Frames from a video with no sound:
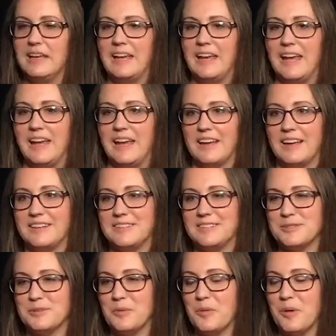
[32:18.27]

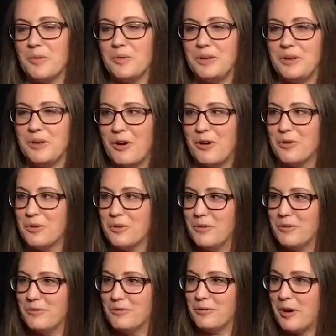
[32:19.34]
And what we know
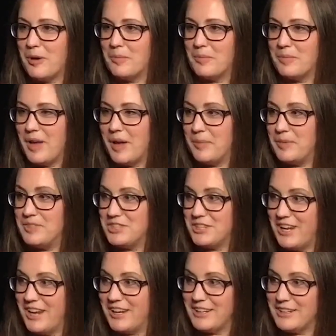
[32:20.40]
from
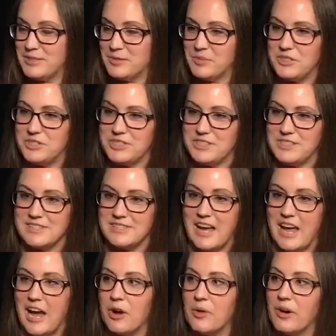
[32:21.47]
epigenetics, which is
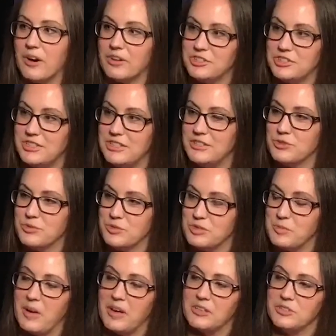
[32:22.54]
how our genes
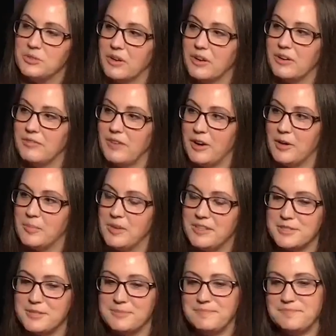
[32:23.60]
respond to our
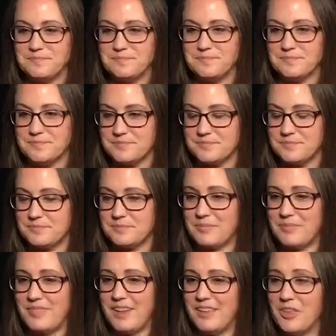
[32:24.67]
environment,
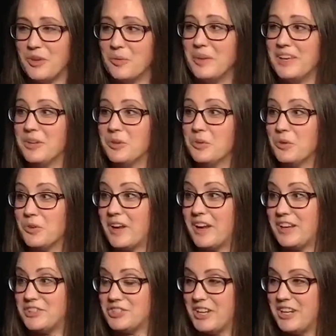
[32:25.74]
that we can
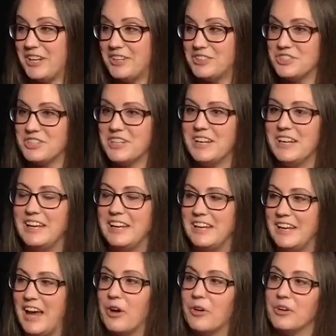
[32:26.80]
create change in
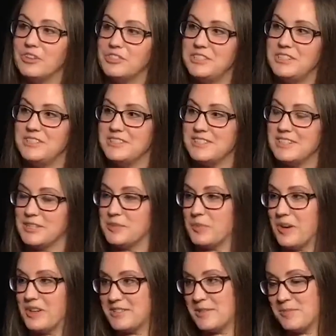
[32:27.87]
how our genes
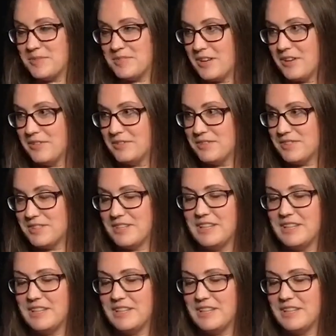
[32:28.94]
express themselves.